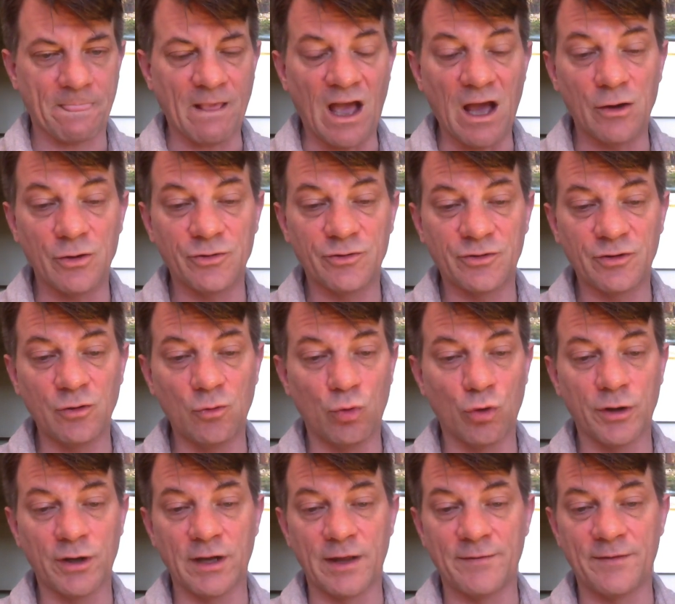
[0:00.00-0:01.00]
I was still
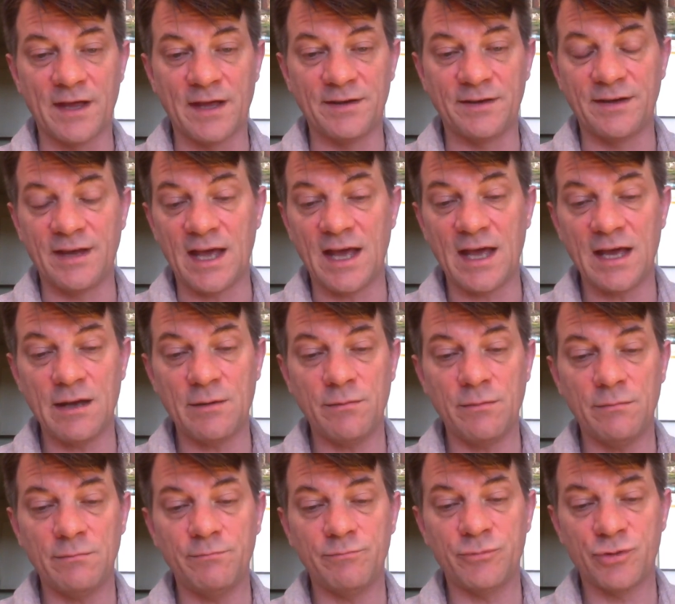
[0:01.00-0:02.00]
working at that
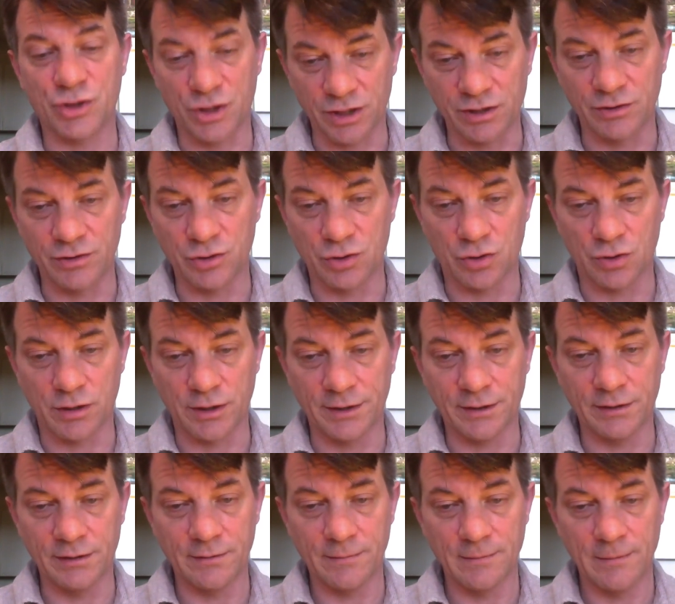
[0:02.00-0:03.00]
damn chicken
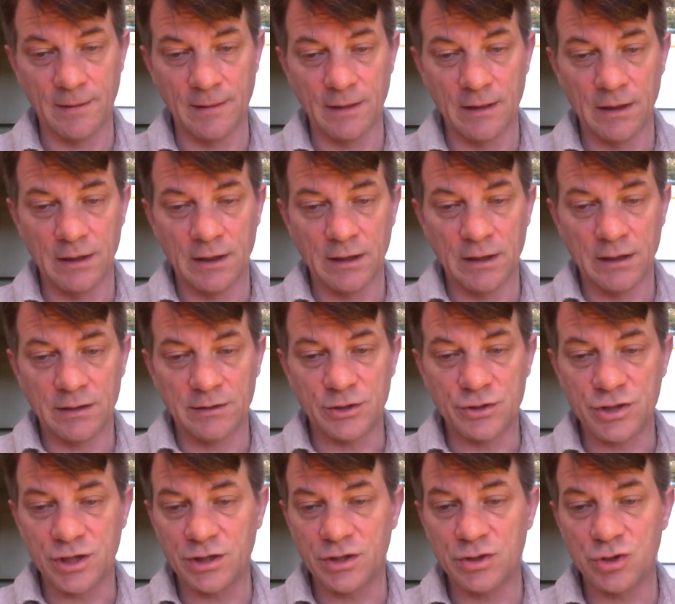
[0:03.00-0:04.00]
joint. The
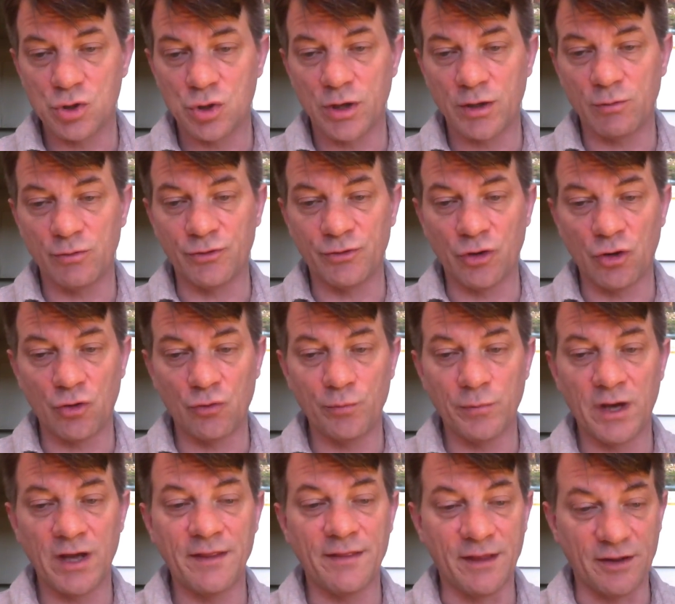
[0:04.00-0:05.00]
chicken joint was owned
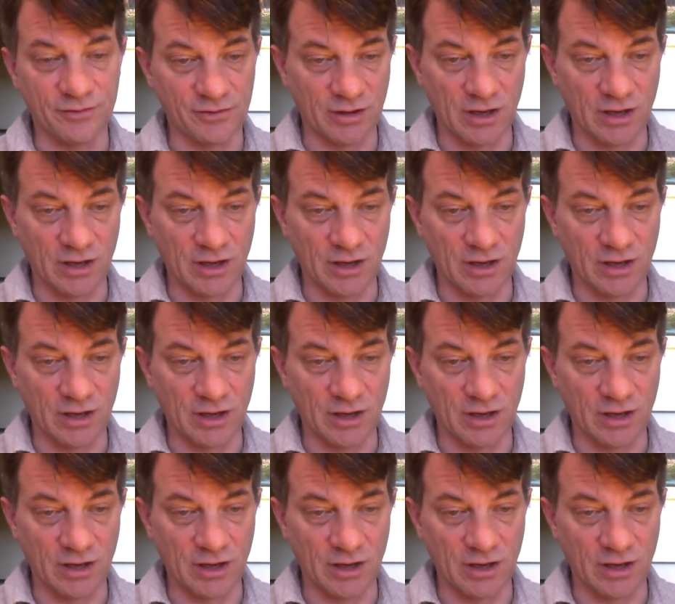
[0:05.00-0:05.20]
by this